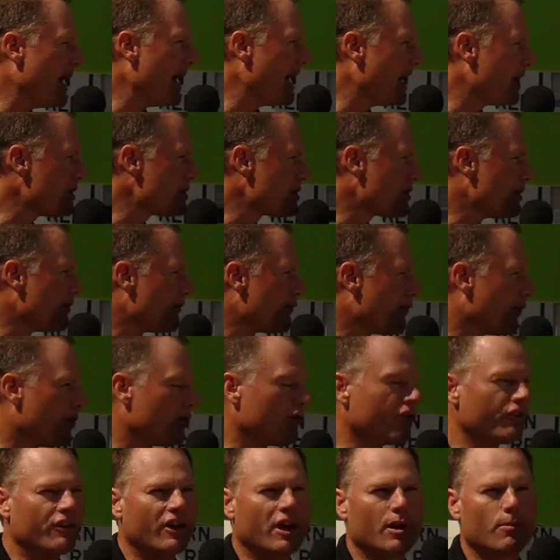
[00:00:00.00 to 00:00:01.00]
in Madison
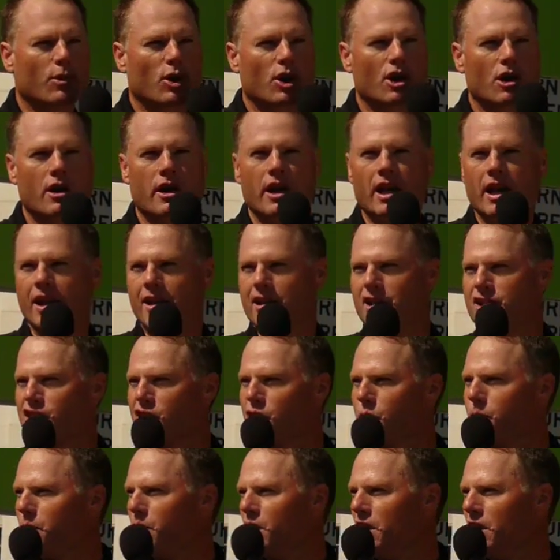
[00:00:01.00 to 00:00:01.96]
for the summer, and it's